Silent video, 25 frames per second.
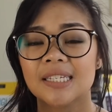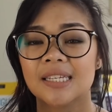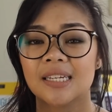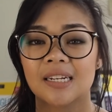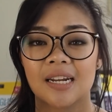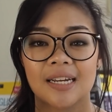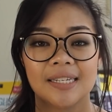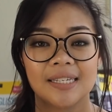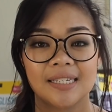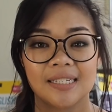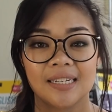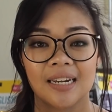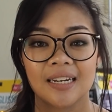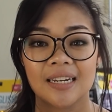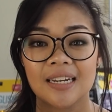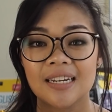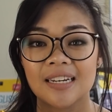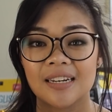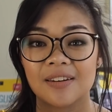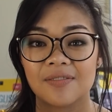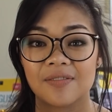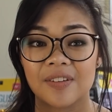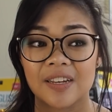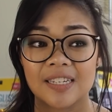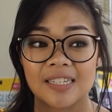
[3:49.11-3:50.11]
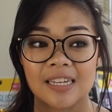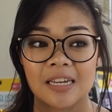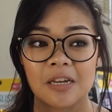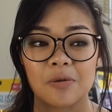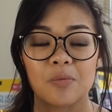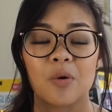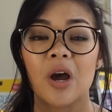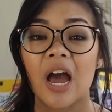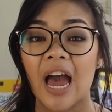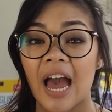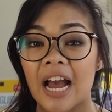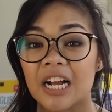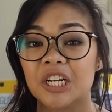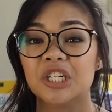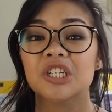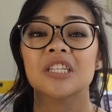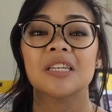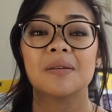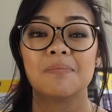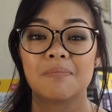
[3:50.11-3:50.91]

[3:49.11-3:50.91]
that I studied in VC were actually